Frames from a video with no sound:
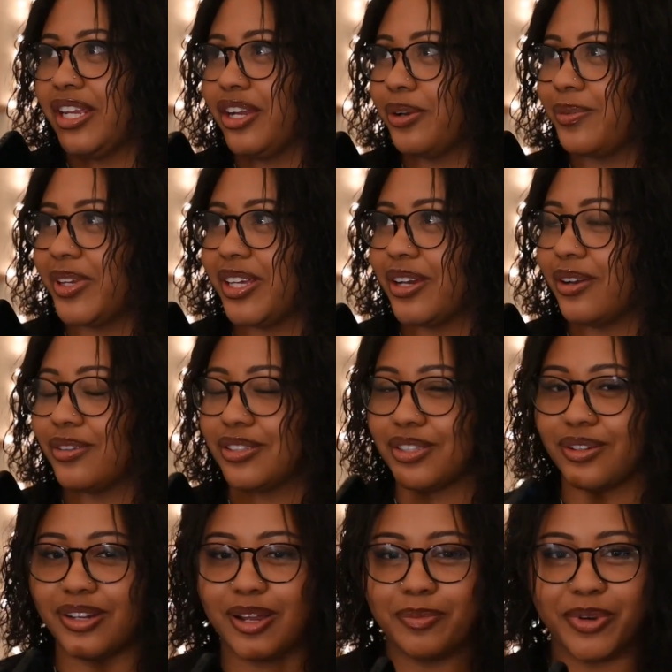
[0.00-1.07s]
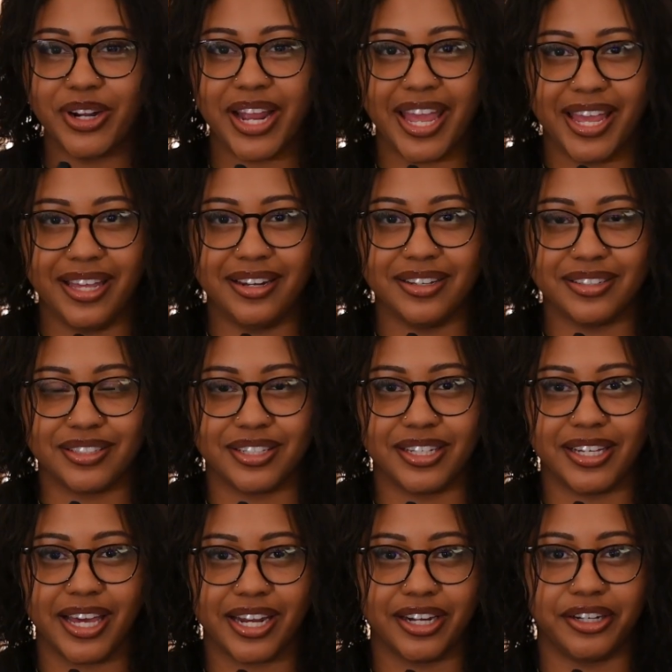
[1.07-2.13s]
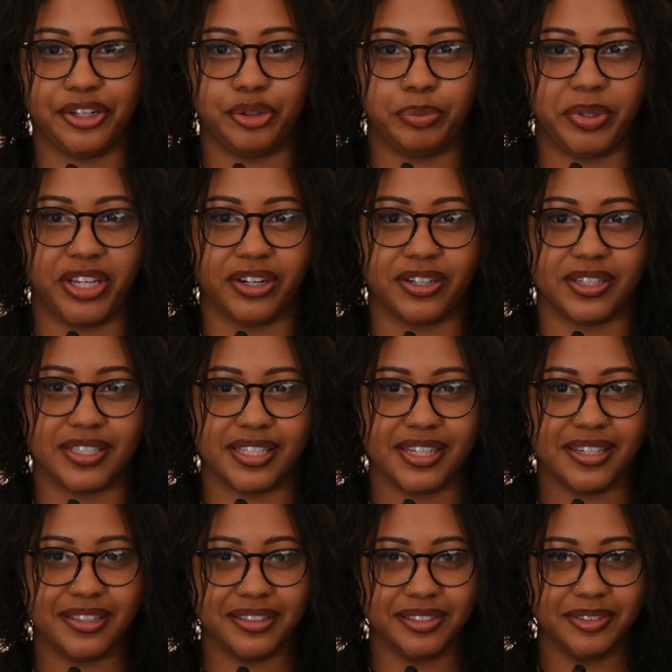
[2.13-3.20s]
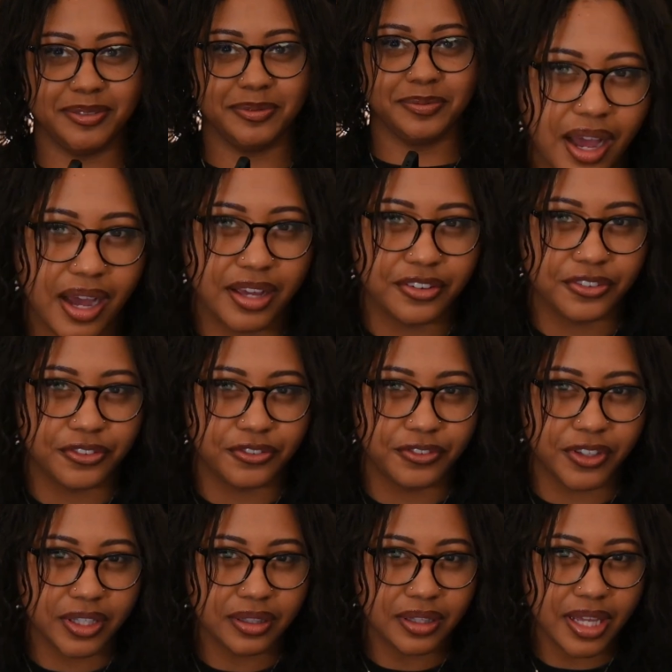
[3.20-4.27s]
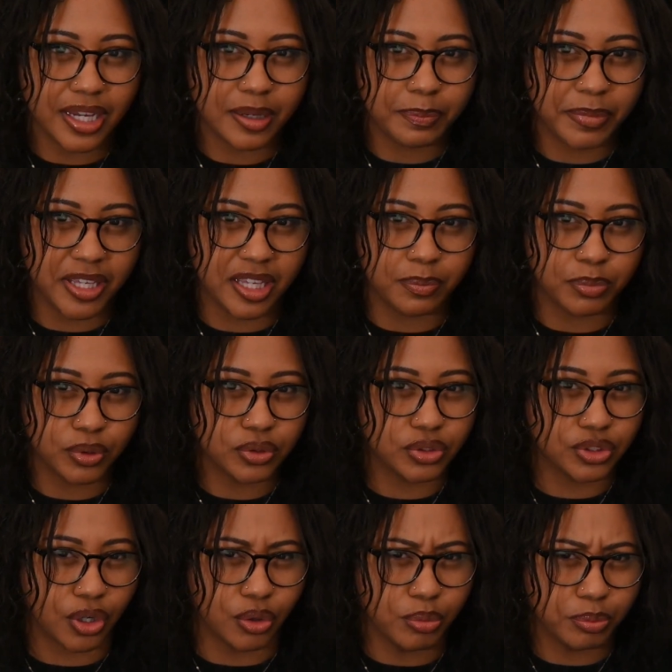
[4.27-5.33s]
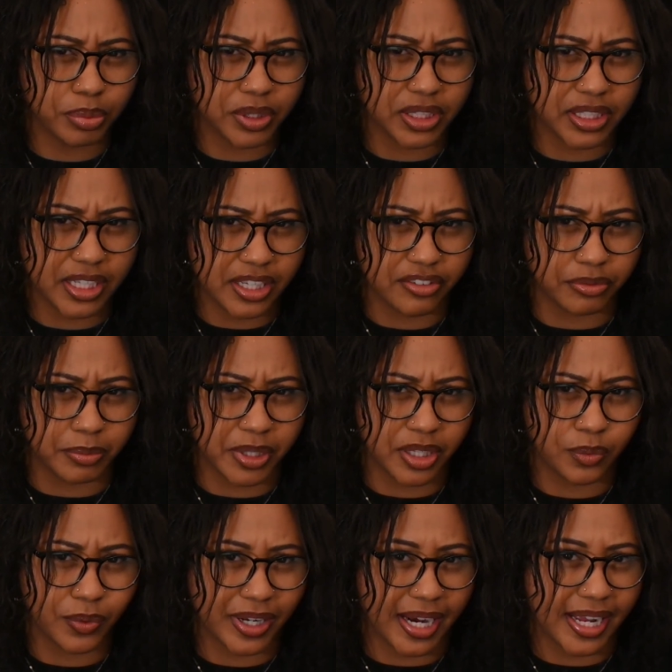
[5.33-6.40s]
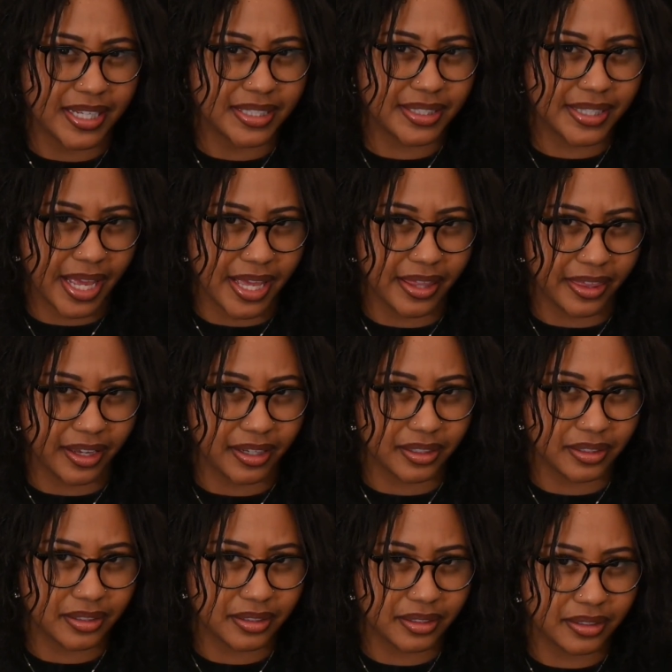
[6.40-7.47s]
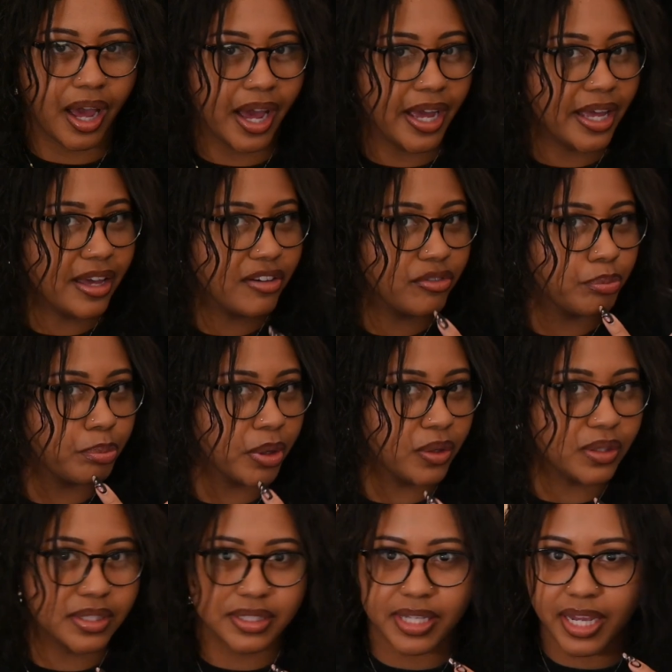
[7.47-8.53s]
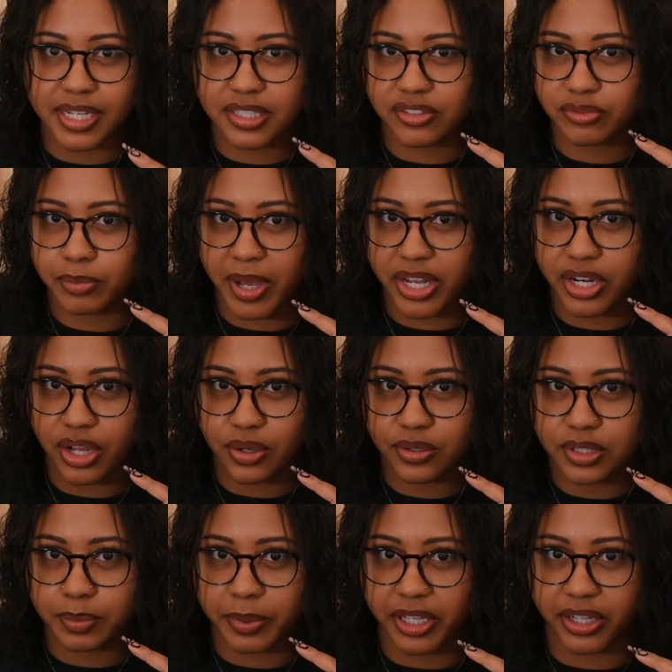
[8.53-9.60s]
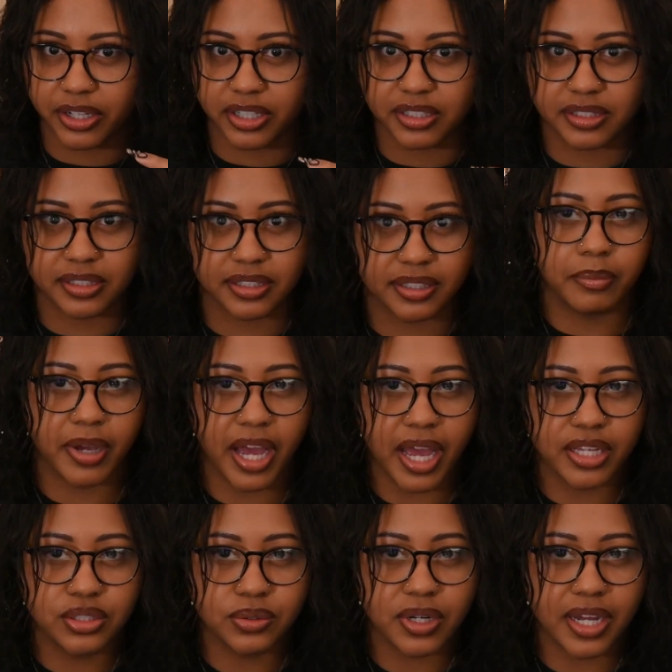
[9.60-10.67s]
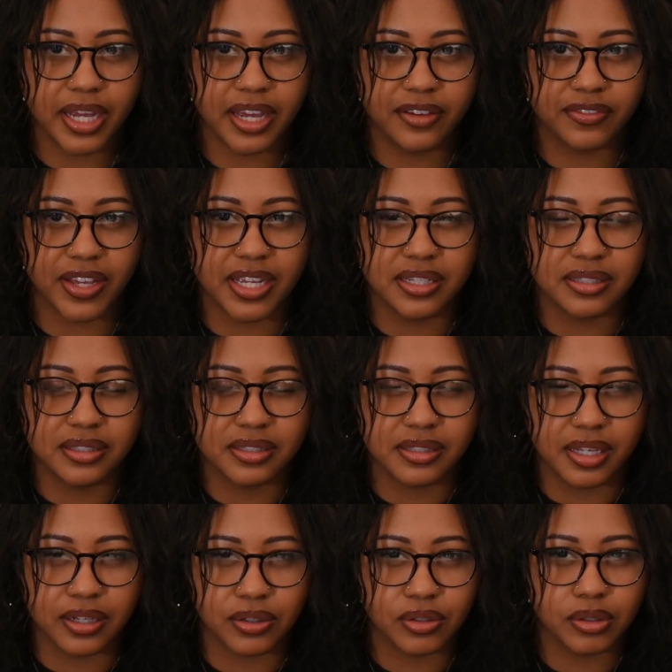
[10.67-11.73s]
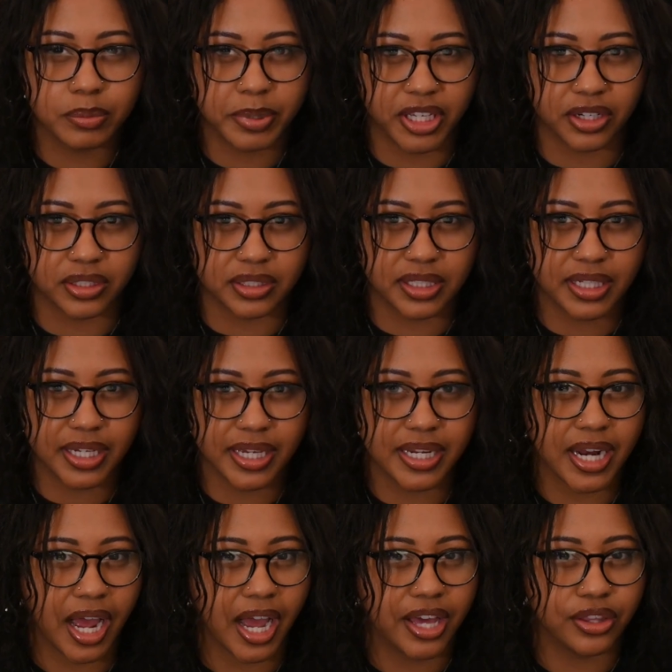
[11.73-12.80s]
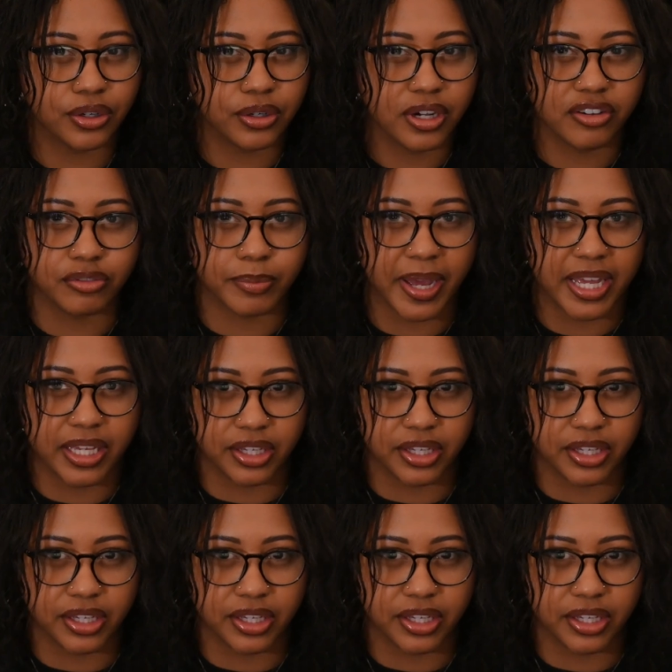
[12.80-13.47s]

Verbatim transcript: here we go. So number 8 is to get a new piercing. I feel like people don't believe me when I say this. I have both sides of my nose pierced, but I do not have a single piercing in either of my